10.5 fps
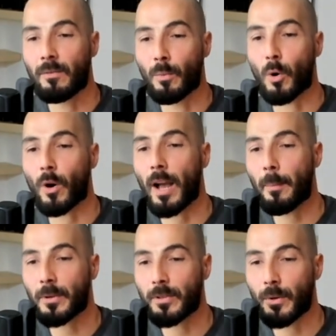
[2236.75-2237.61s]
for more
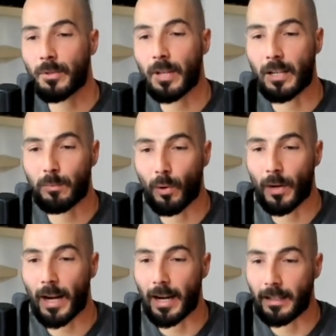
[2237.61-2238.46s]
episodes
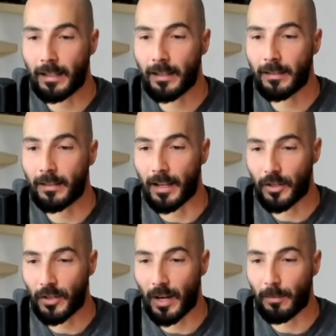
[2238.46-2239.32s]
exploring ideas that
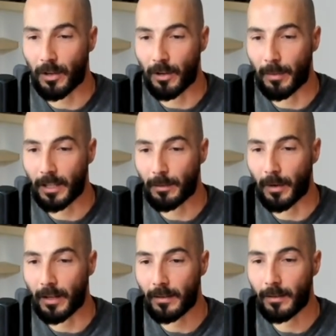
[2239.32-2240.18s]
shape the human
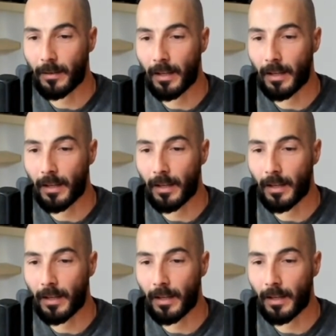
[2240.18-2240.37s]
experience.